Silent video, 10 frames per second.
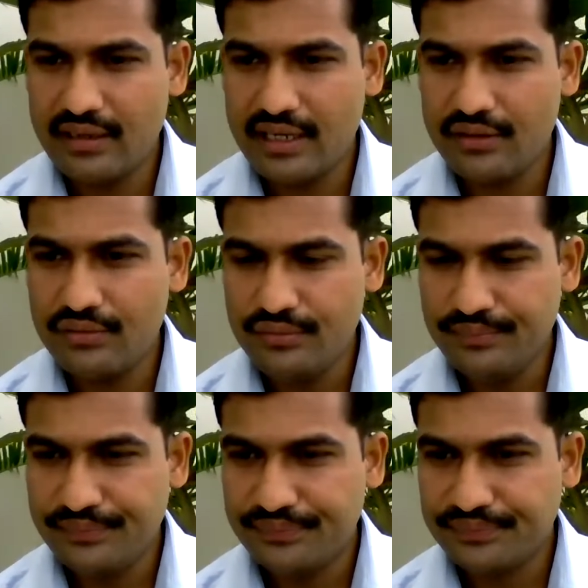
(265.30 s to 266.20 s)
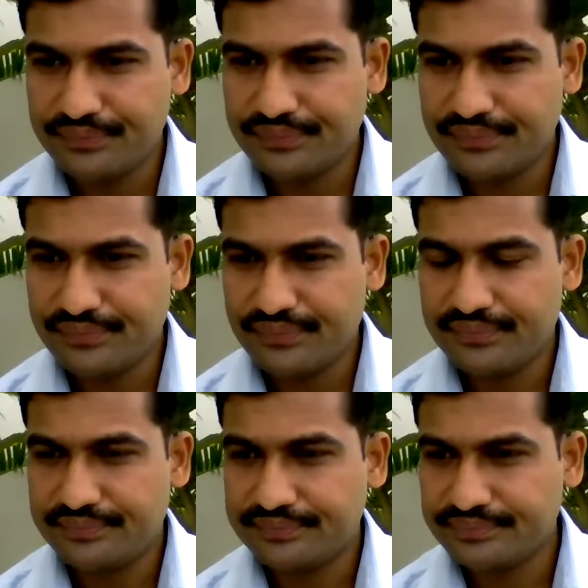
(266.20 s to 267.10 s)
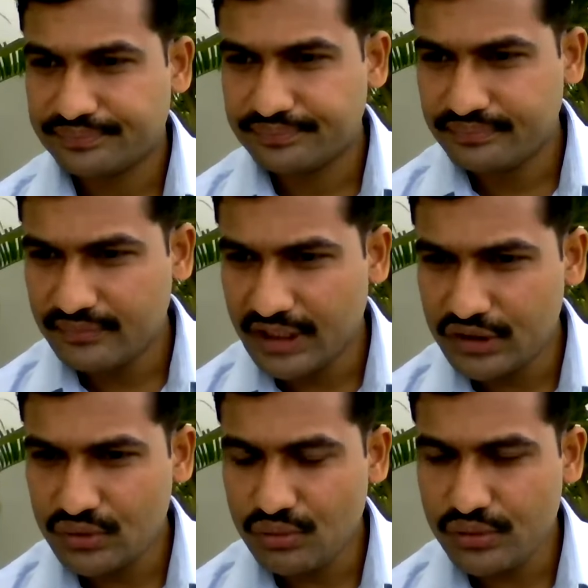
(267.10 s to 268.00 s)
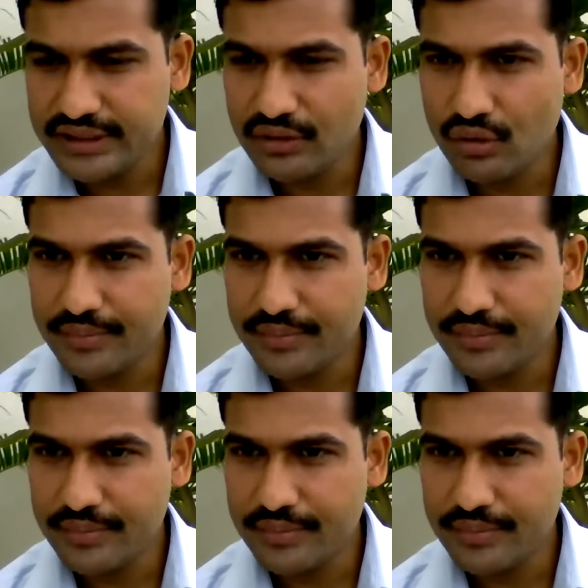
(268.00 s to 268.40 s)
I can find here more persons there live.